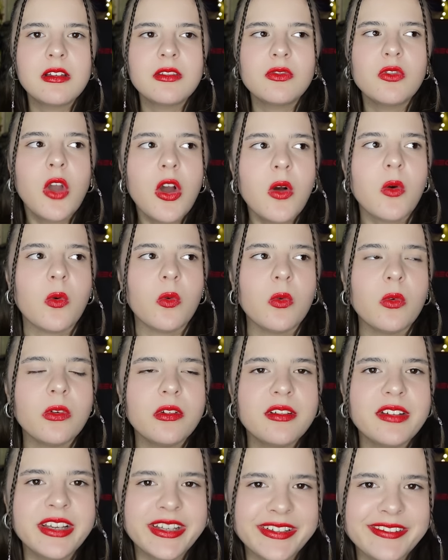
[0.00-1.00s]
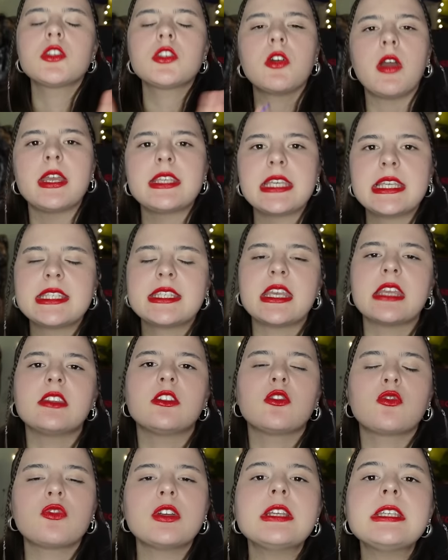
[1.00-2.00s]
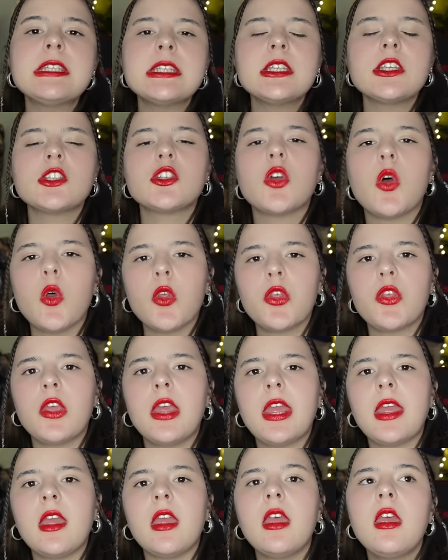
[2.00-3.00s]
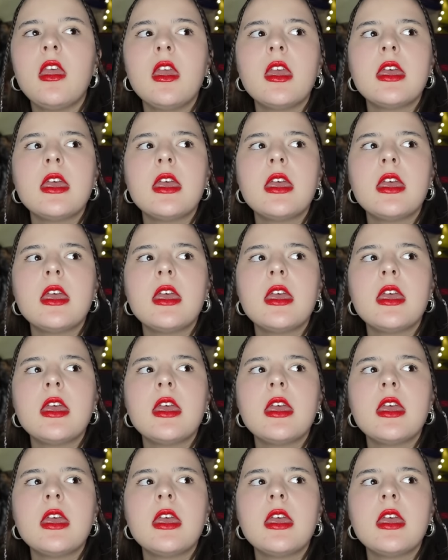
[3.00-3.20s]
No. So as I said, the reason this whole thing